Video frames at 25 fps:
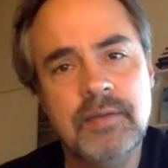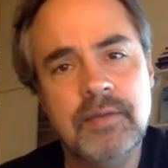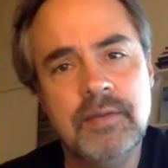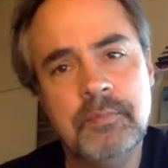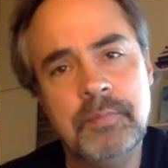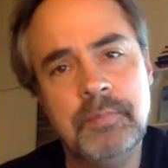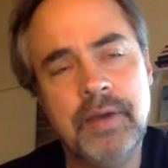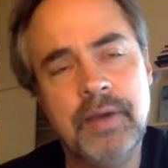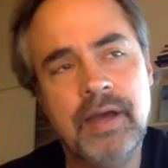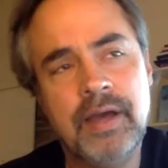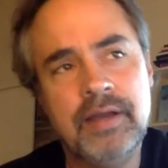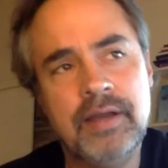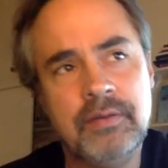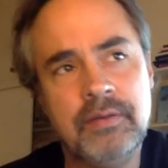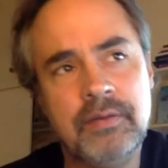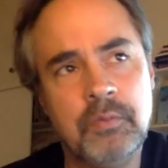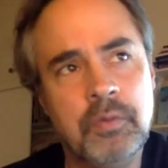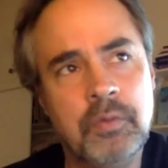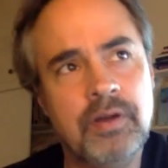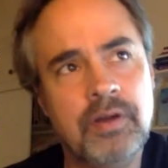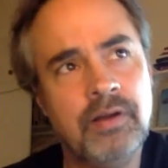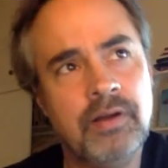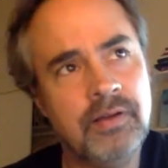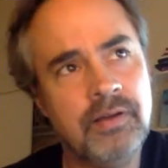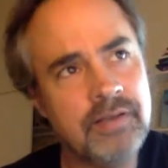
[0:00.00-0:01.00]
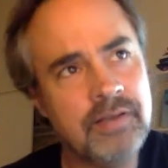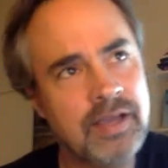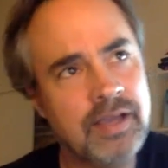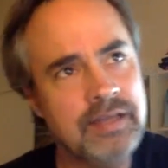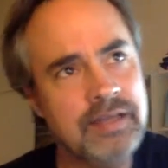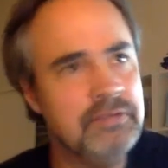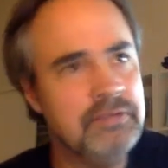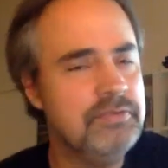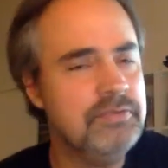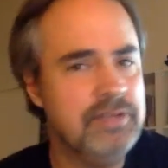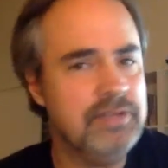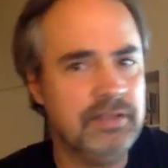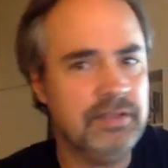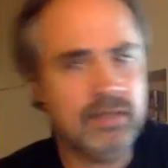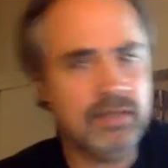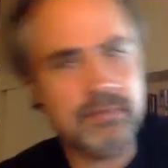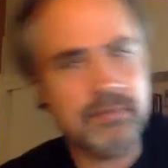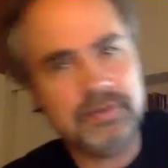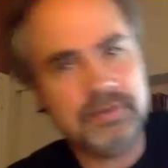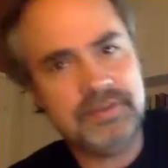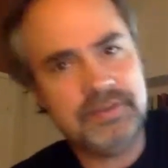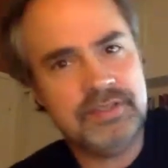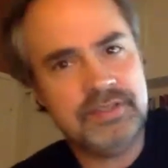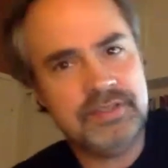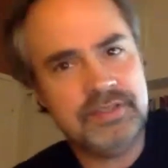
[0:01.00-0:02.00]
but we're all kind of dealing
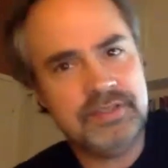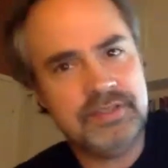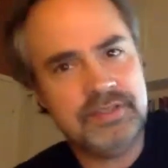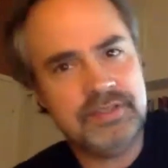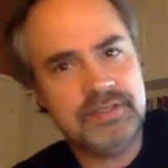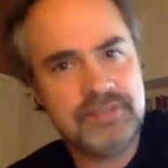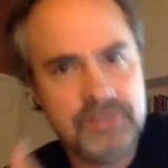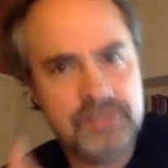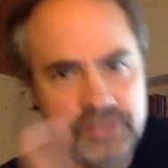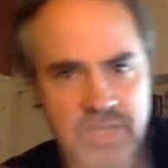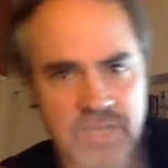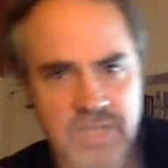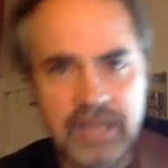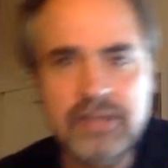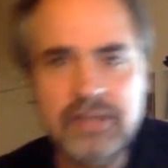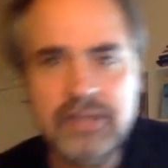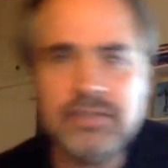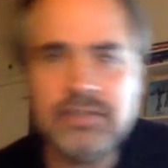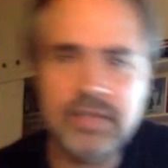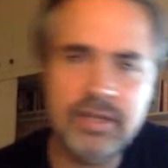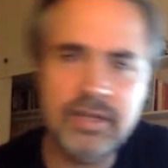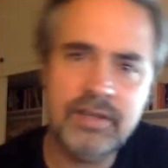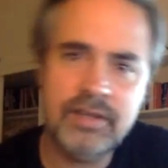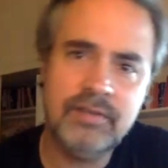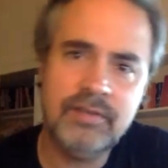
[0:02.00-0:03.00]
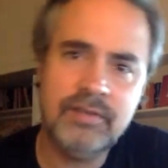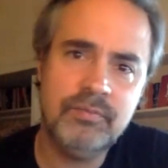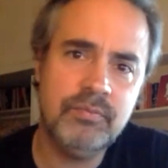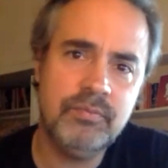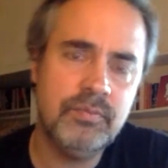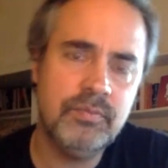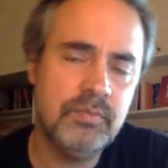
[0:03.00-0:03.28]
with this changing